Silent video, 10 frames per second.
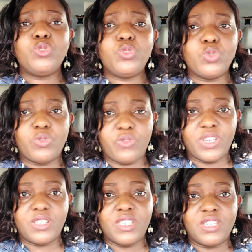you do to
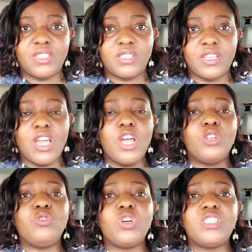fix this?
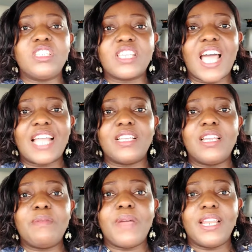Do not discard the
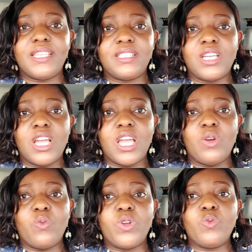labeling
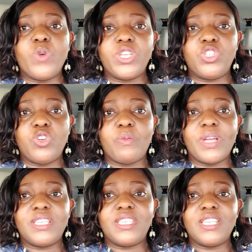with which your
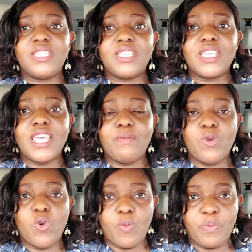medicines came
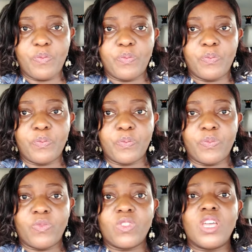home.
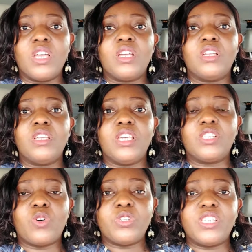
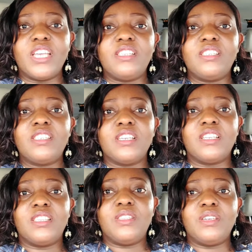It contains
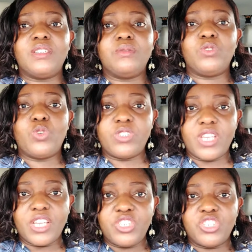the
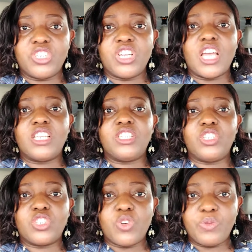dosage, the
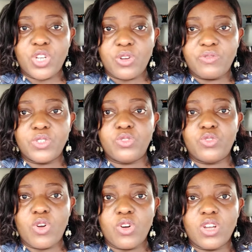description of the
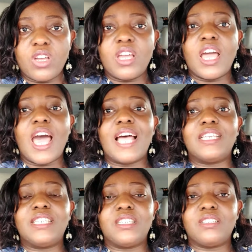drug, and